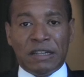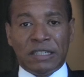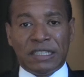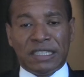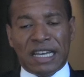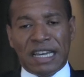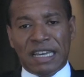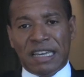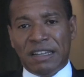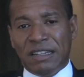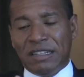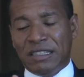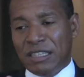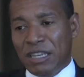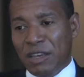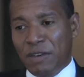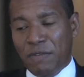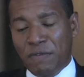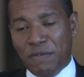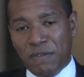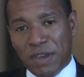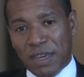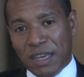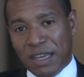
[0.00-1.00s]

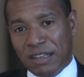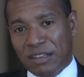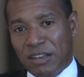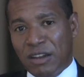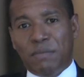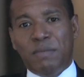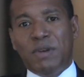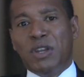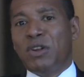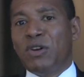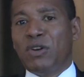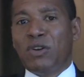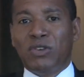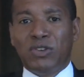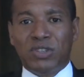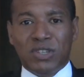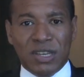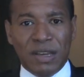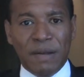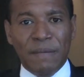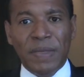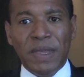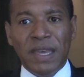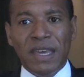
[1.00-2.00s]
scientific
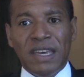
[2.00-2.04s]
terminology